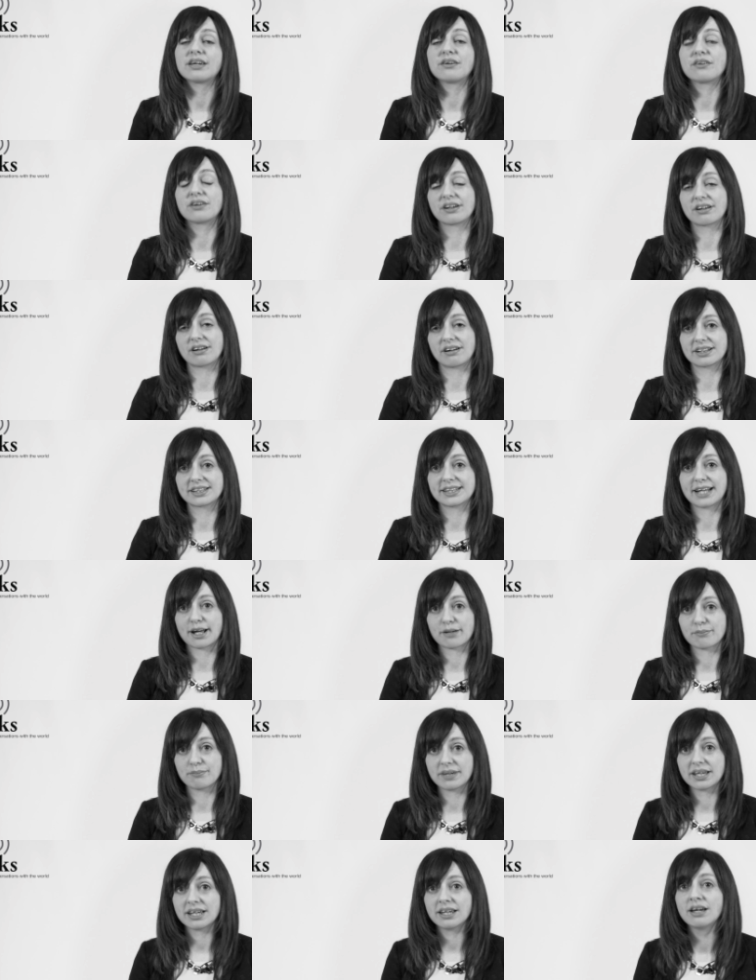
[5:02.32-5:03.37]
you can
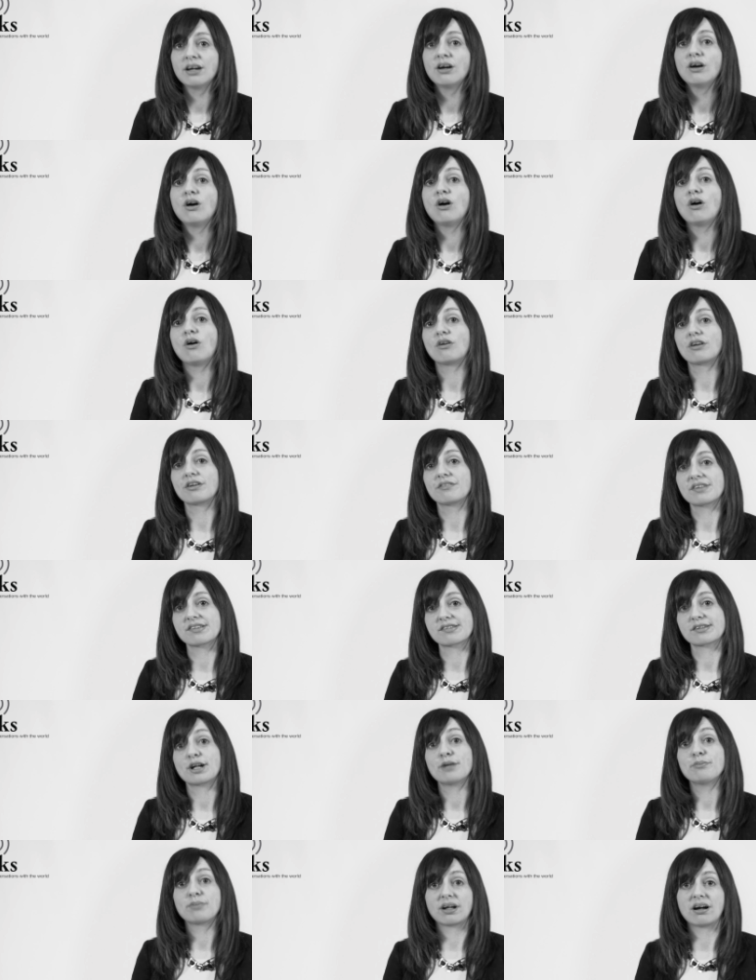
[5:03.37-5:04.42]
contact me or visit
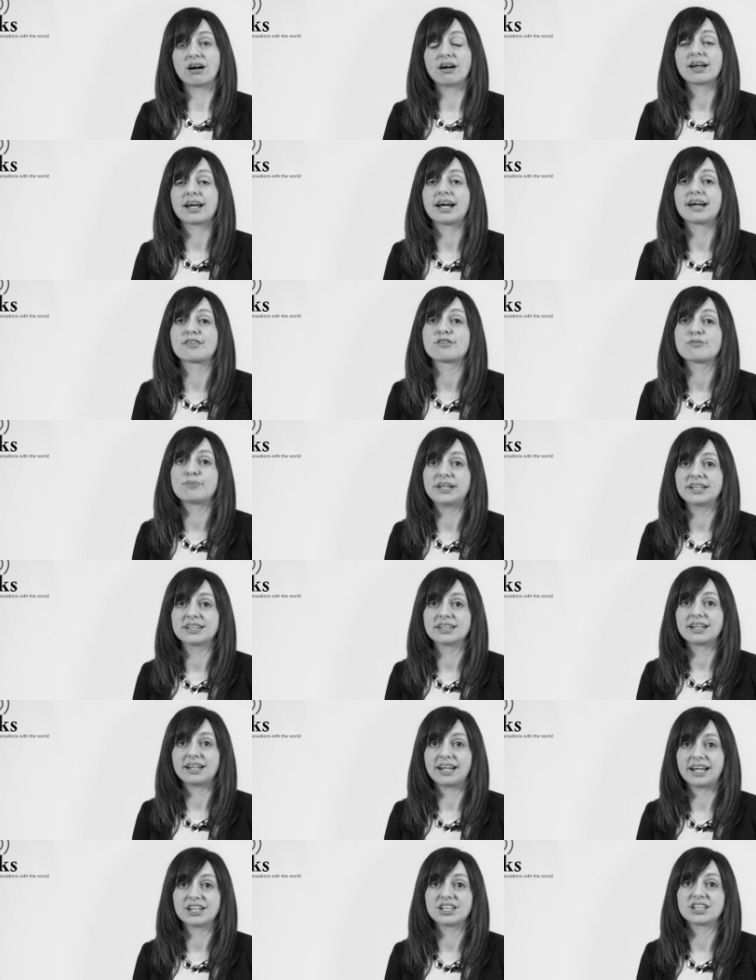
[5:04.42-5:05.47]
our blog at
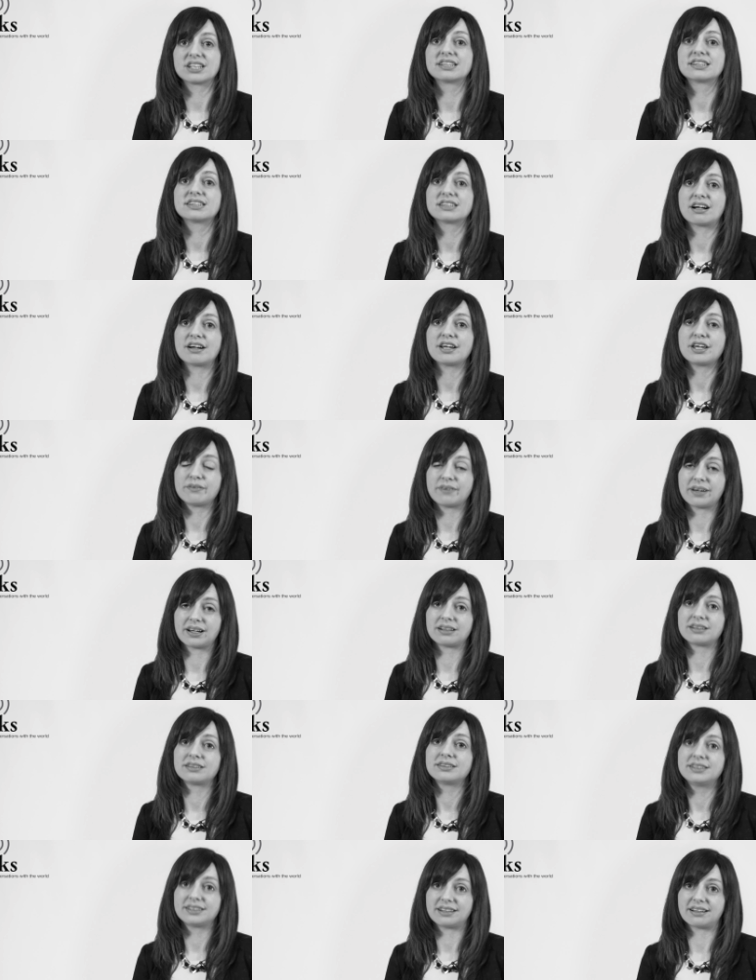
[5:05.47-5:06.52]

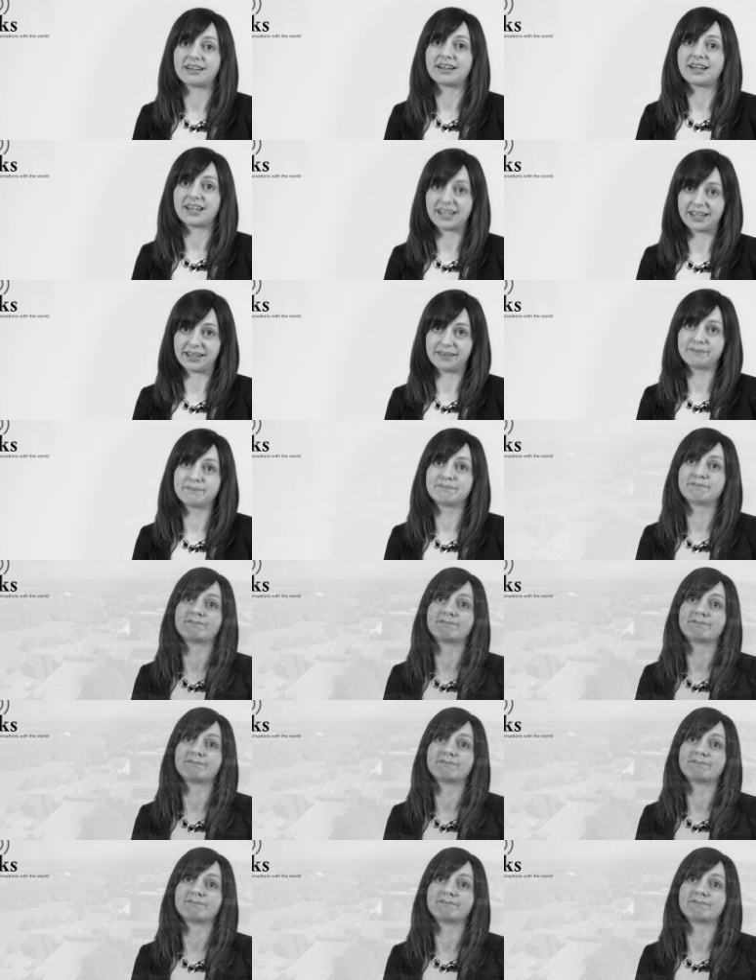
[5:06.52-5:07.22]
specialcollections.ul.ie.